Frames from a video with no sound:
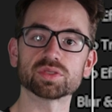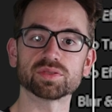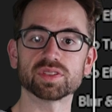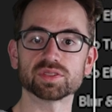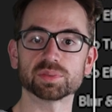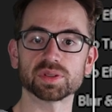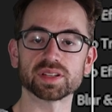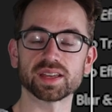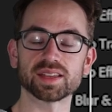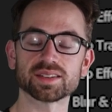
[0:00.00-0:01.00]
it's
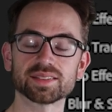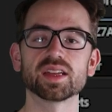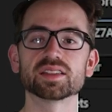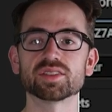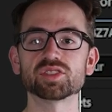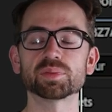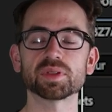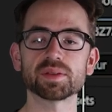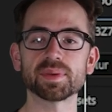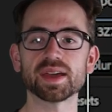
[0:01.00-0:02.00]
visible again. Then when you
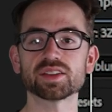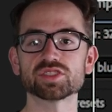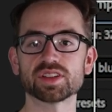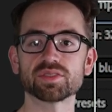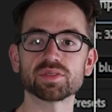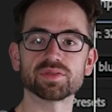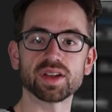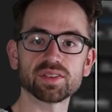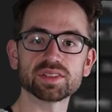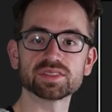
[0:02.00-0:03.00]
play it back, you should have a
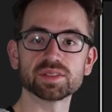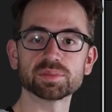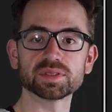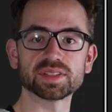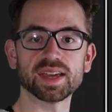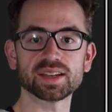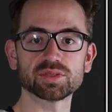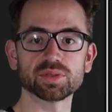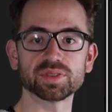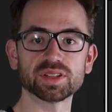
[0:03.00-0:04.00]
very simple
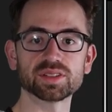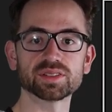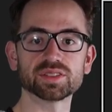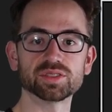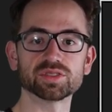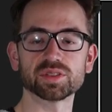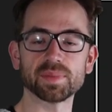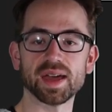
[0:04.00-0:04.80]
text reveal using